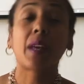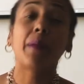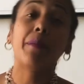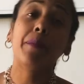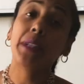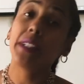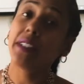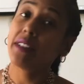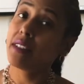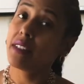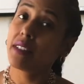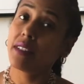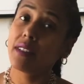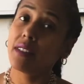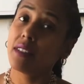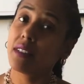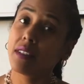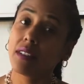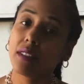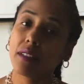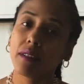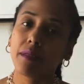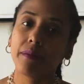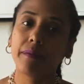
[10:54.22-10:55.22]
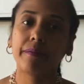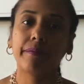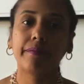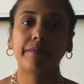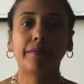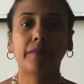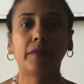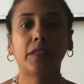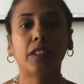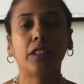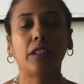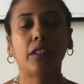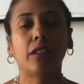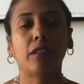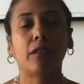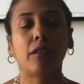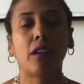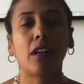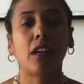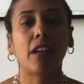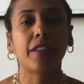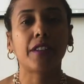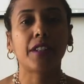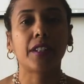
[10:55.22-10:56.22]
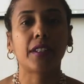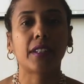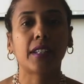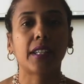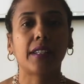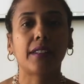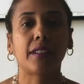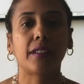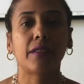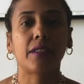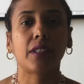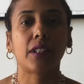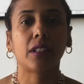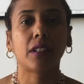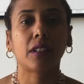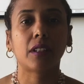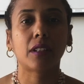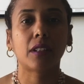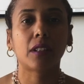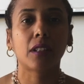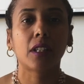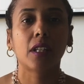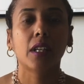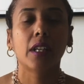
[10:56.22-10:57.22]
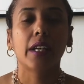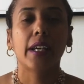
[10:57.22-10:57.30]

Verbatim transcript: mysticism, you know, all these kinds of things.